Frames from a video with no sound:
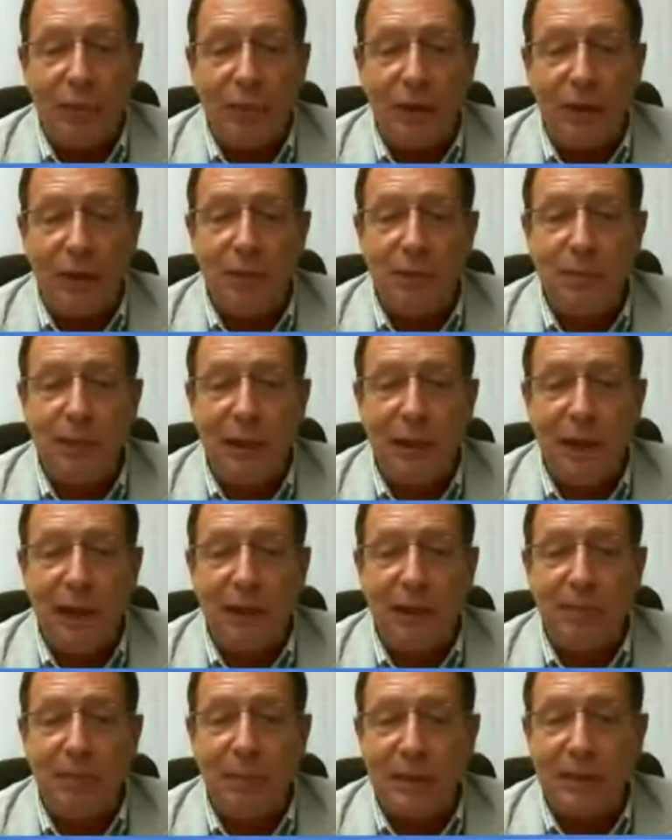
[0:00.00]
And when you
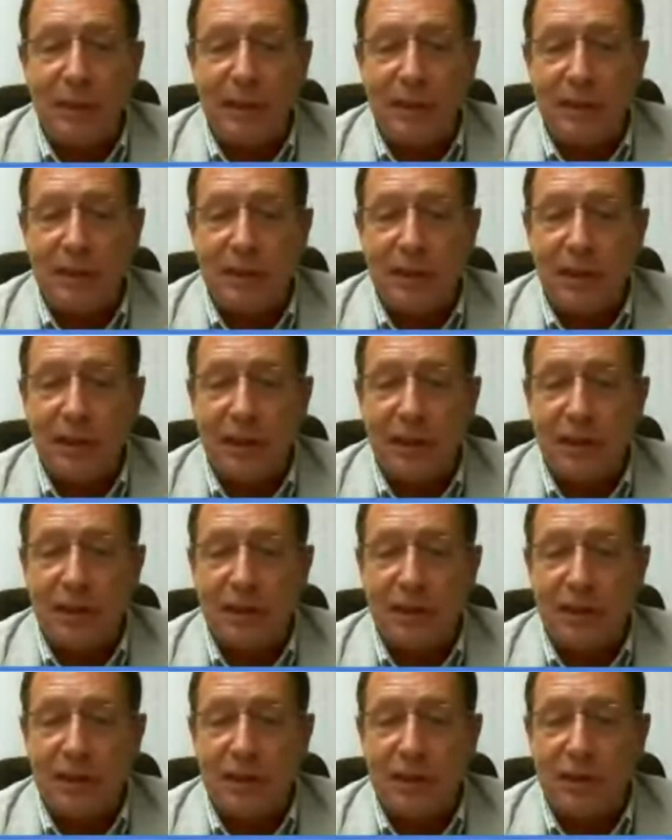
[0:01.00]
begin implementing the
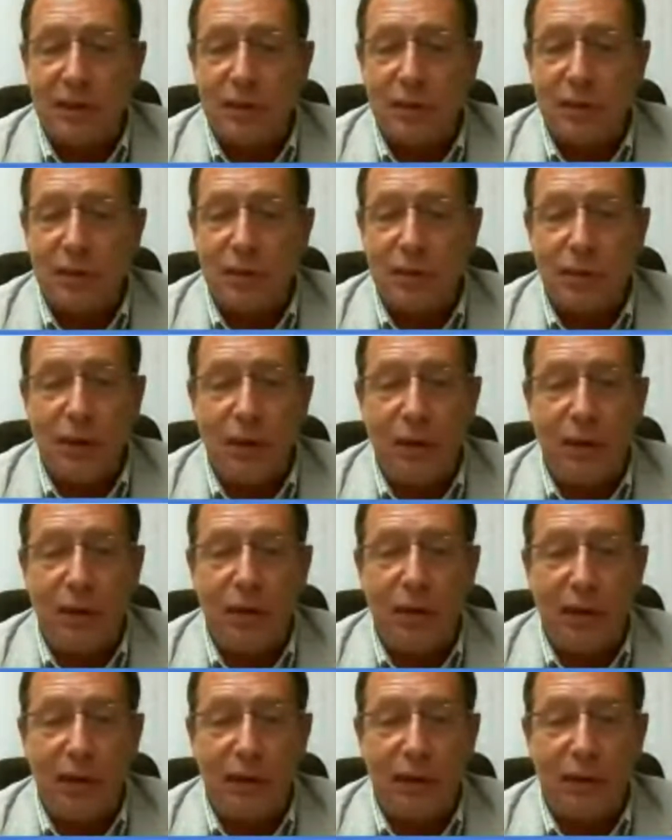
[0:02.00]
skills and tools you
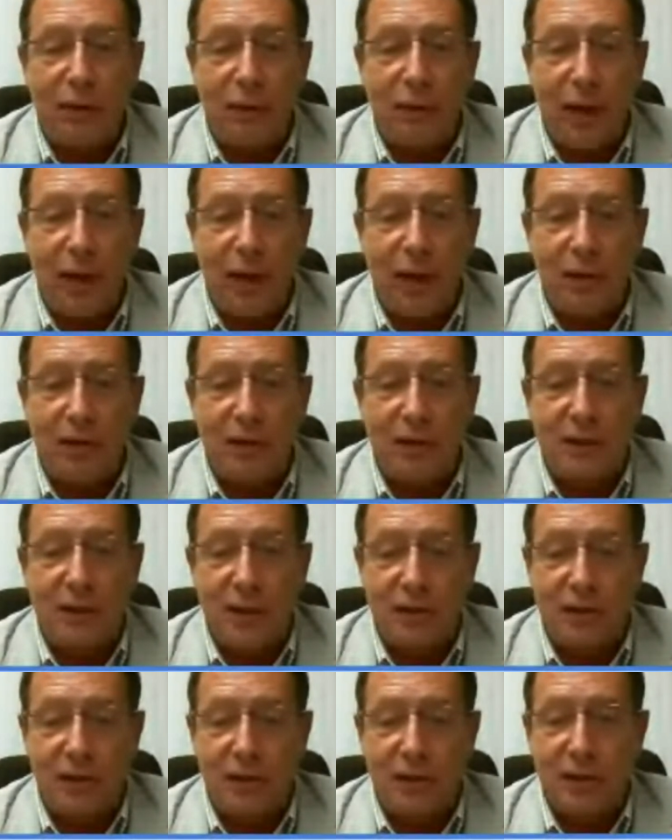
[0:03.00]
learn in your
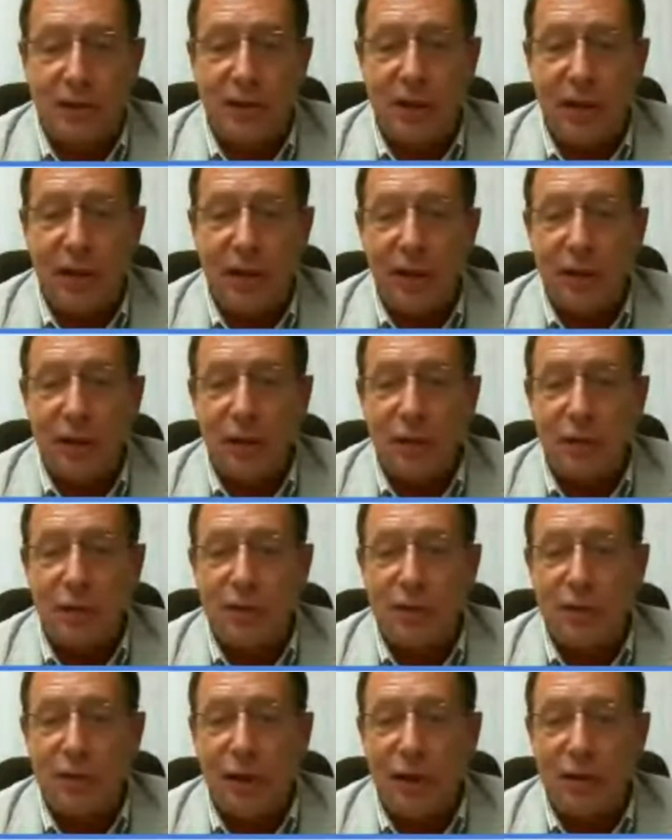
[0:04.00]
coaching sessions,
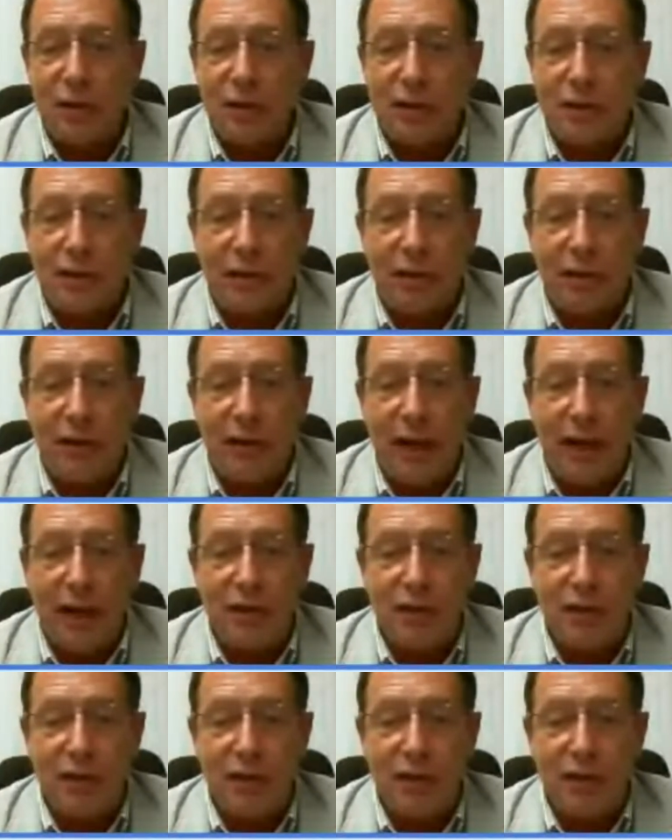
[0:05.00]
you'll start to see
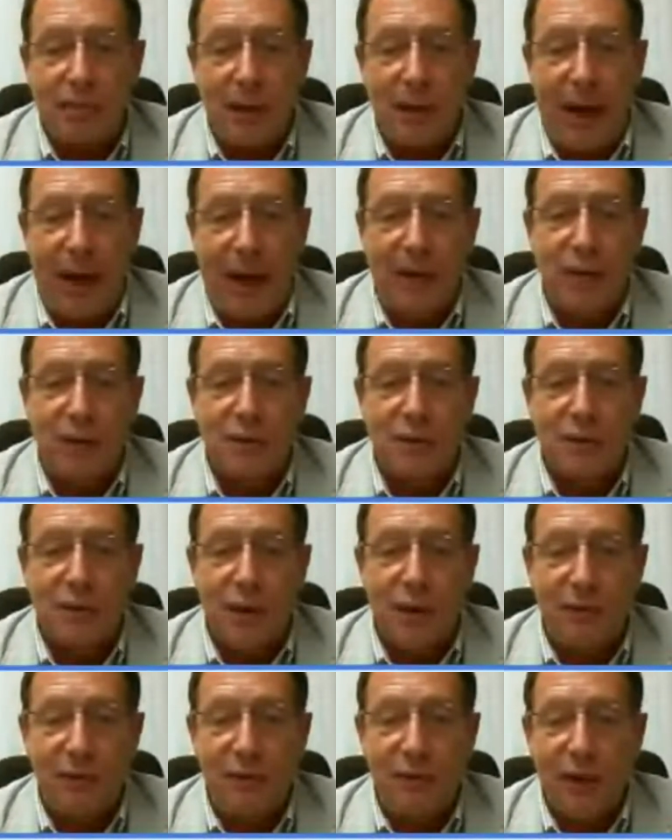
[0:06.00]
your relationship and
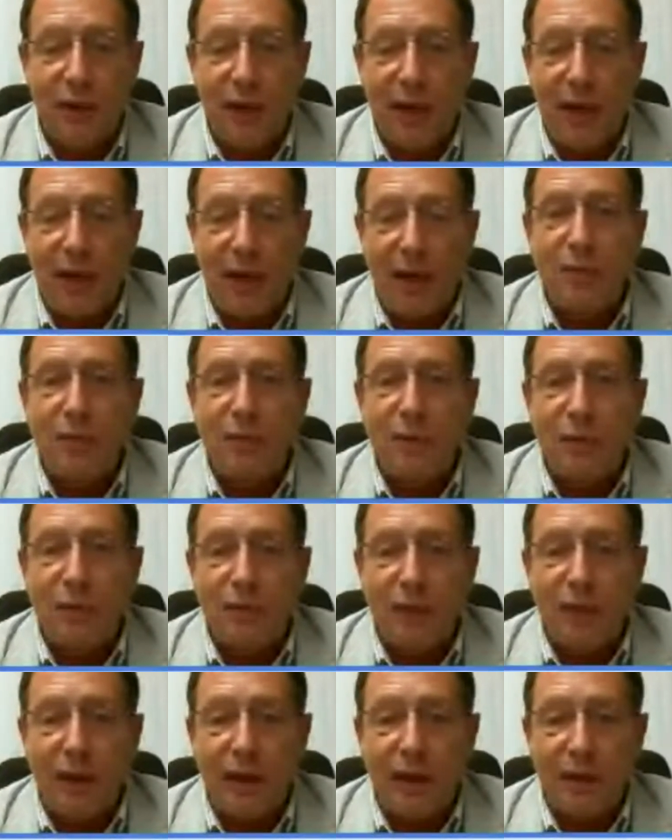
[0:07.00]
yourself
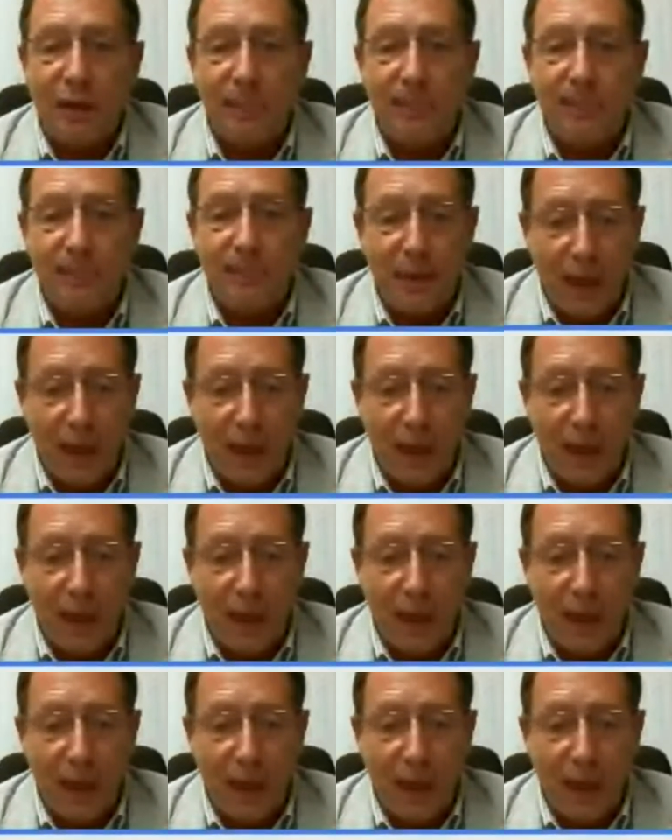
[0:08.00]
improving.